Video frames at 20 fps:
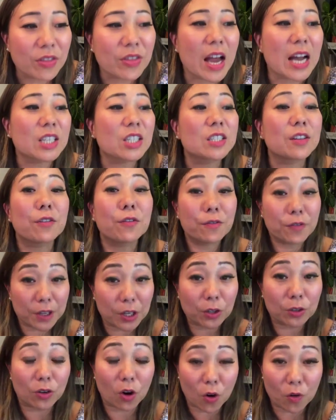And that's the
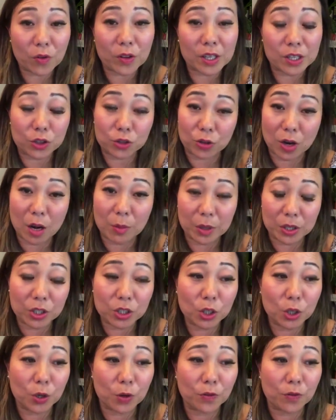fear over this drama
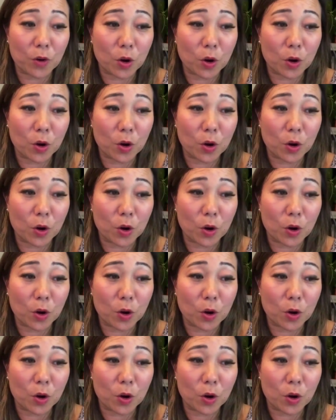too.